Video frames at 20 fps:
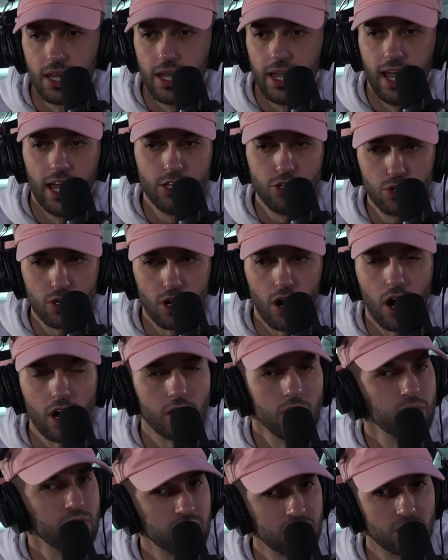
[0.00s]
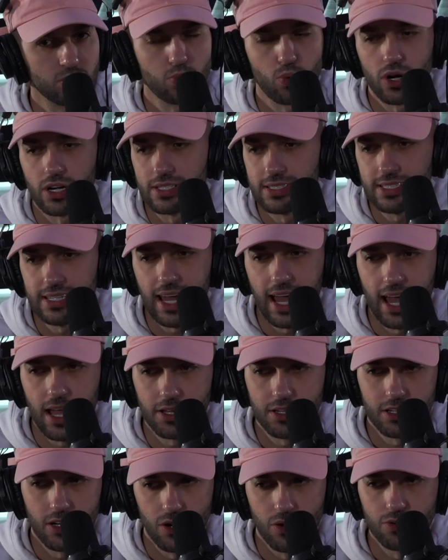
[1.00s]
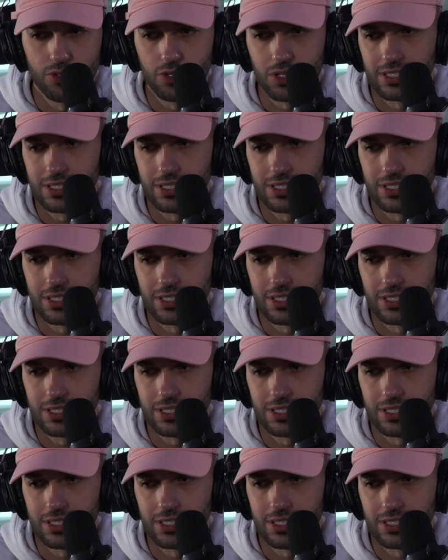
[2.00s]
And you could argue this is where T.I., you